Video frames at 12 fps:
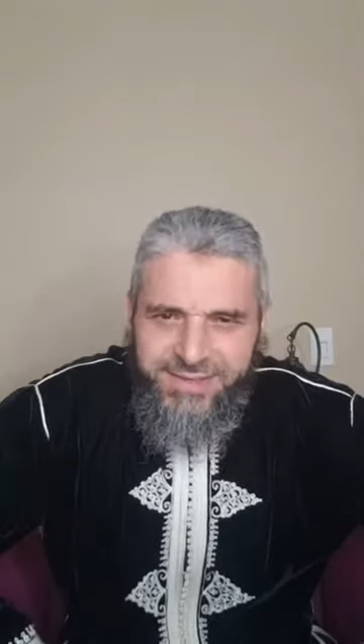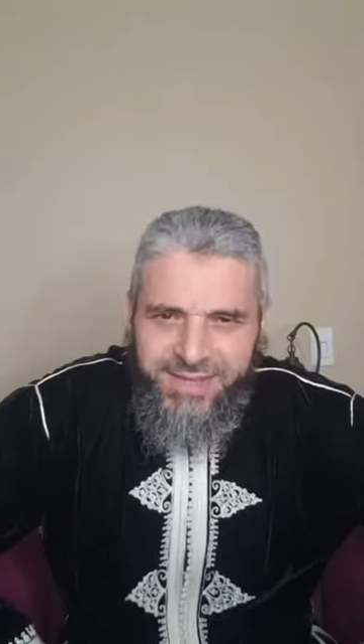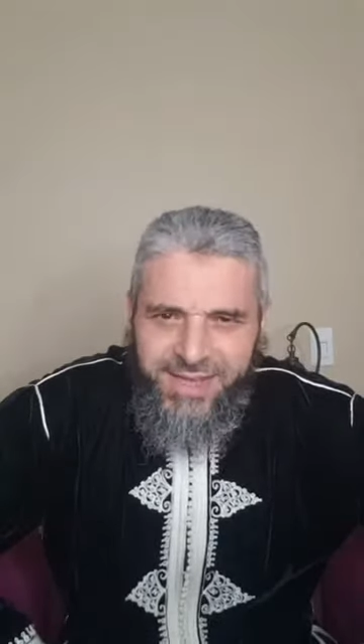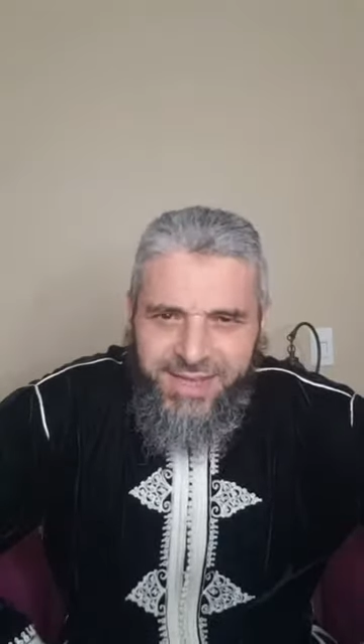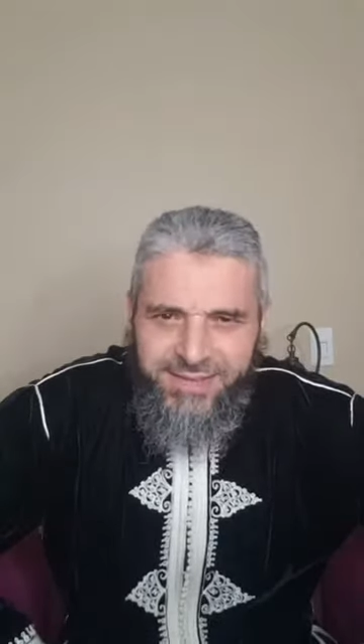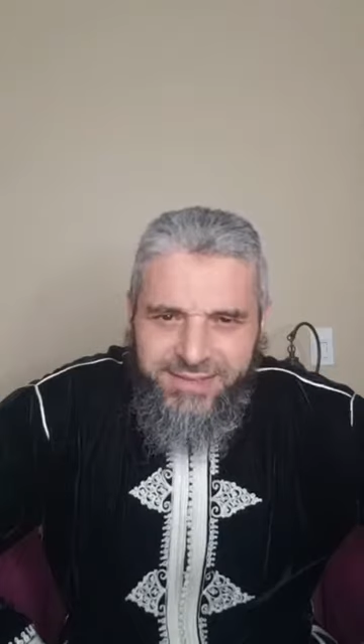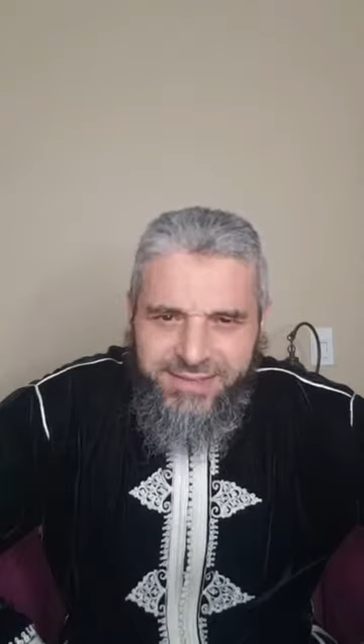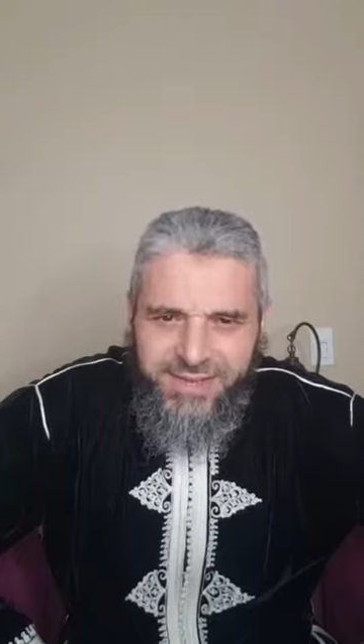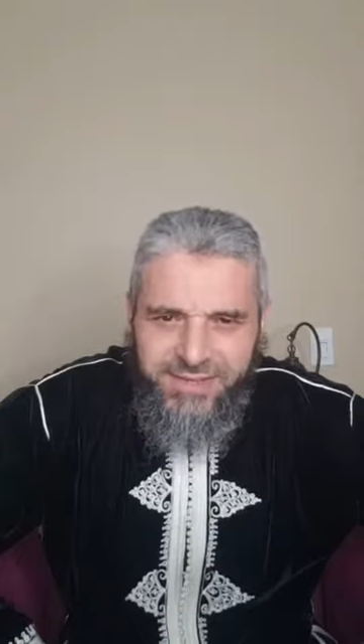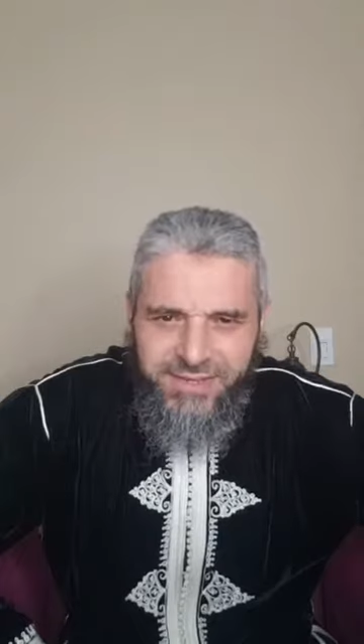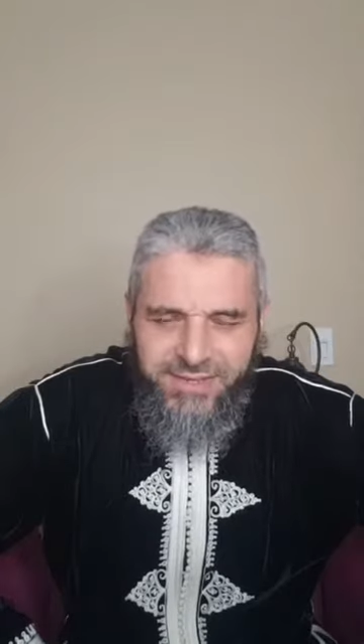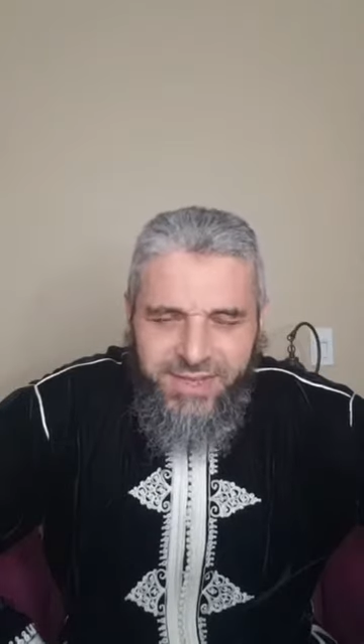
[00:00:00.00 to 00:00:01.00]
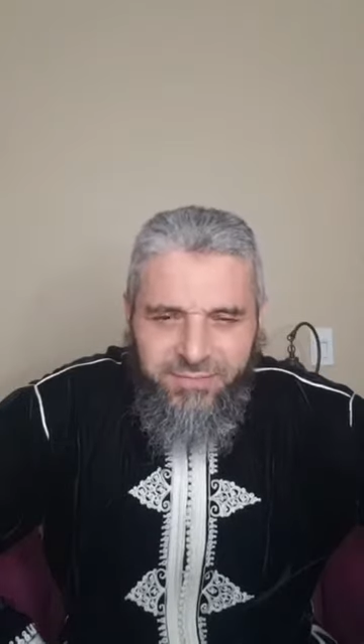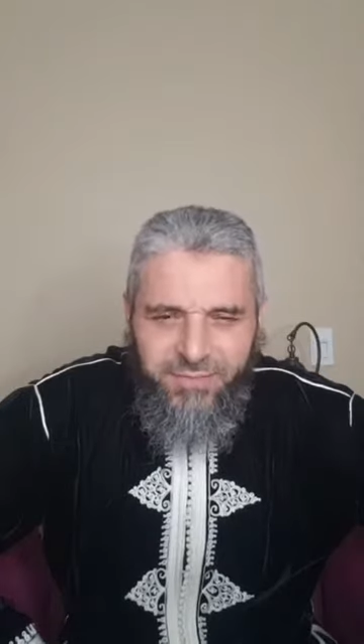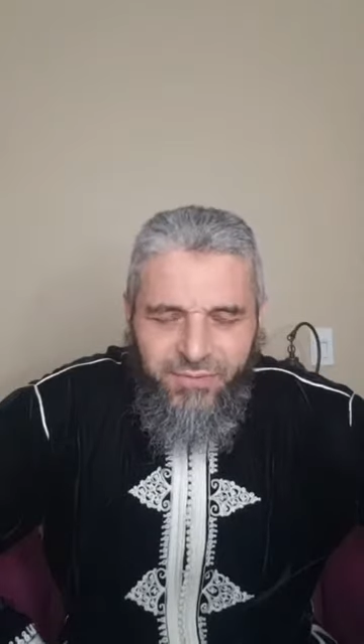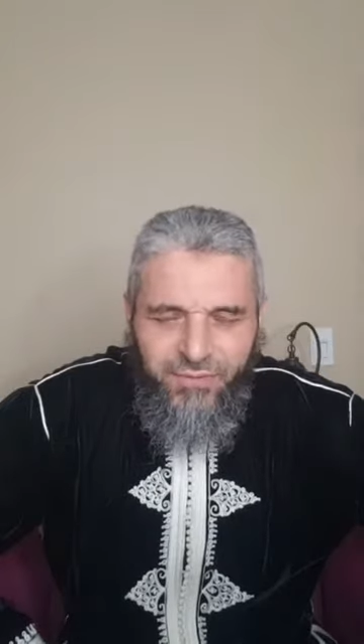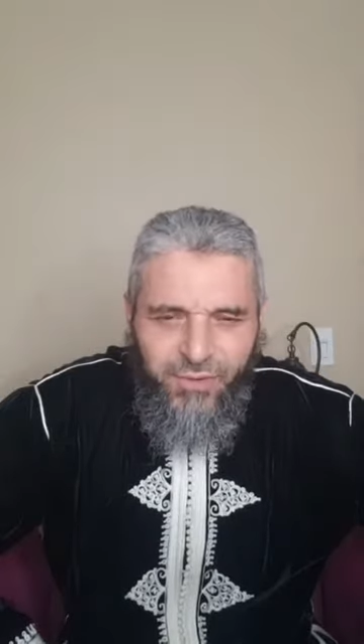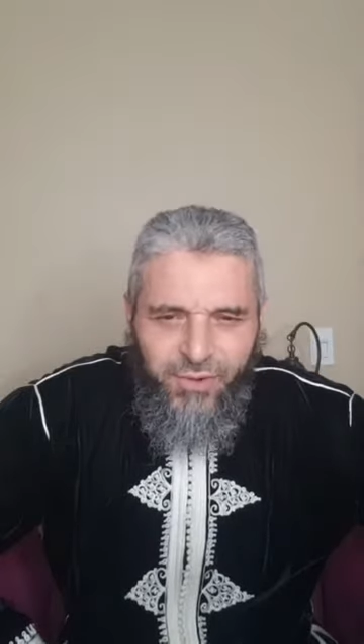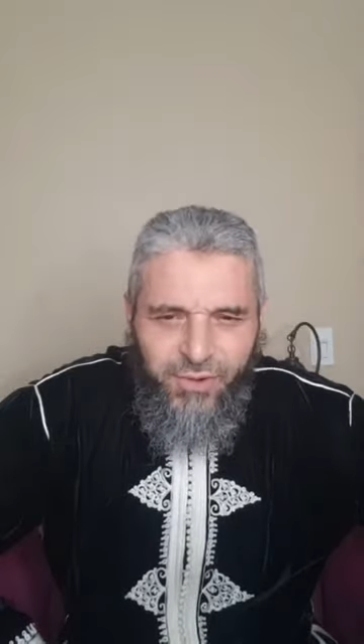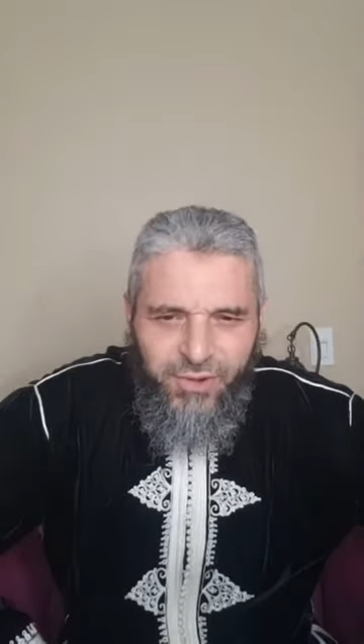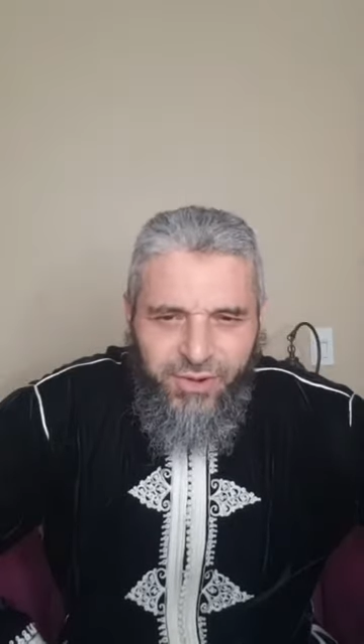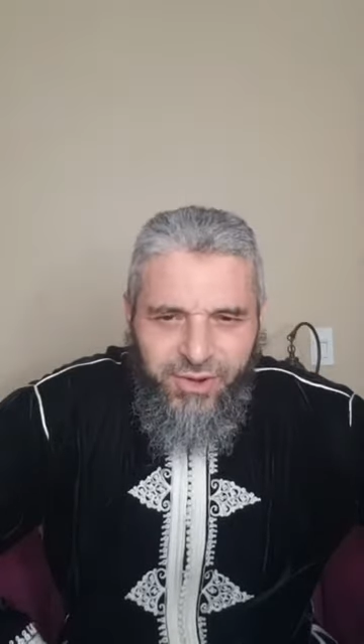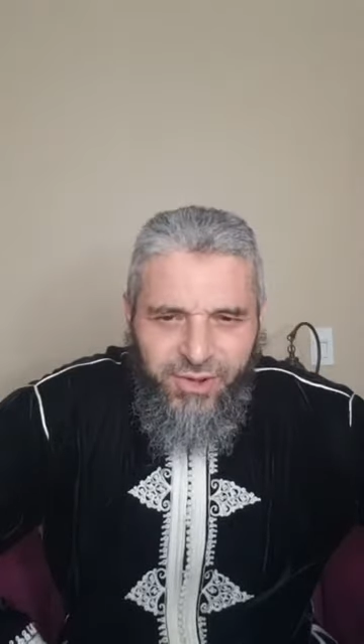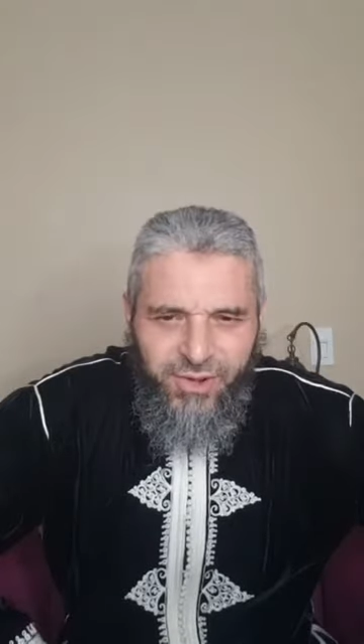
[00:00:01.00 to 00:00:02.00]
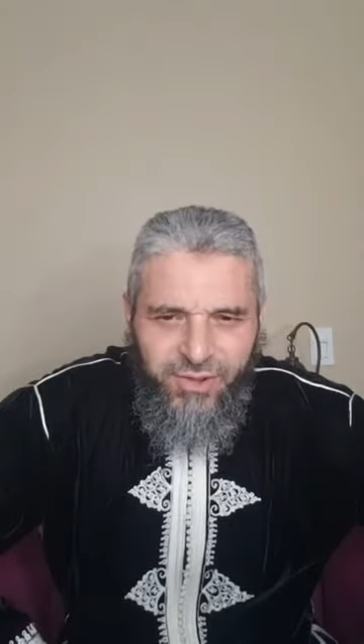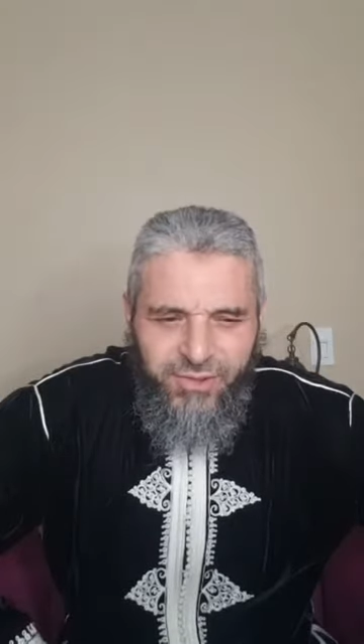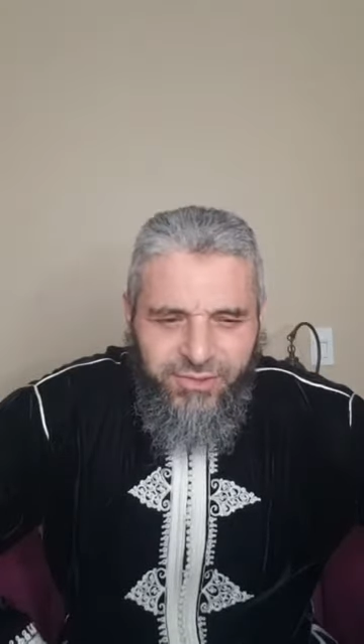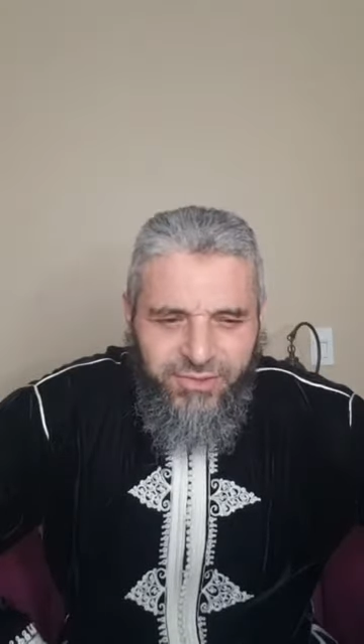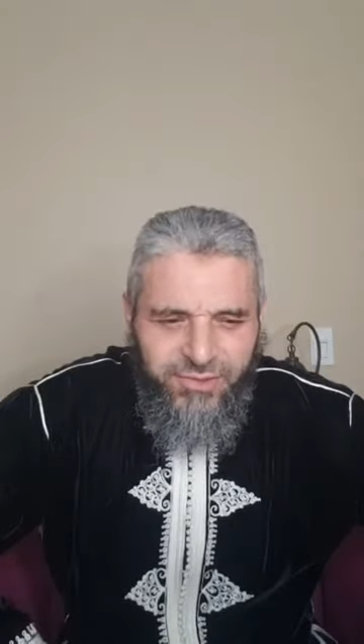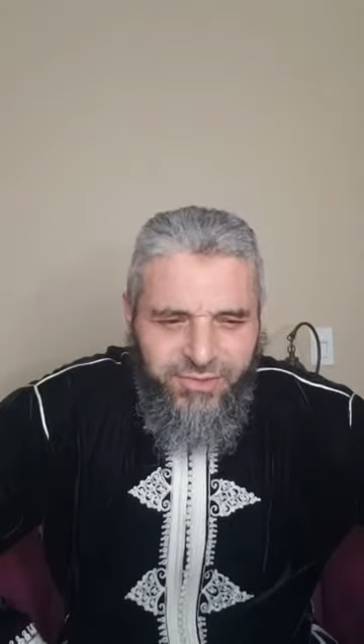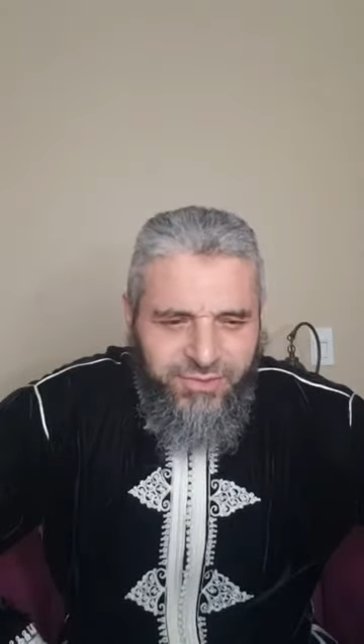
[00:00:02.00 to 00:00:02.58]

again session number 4 on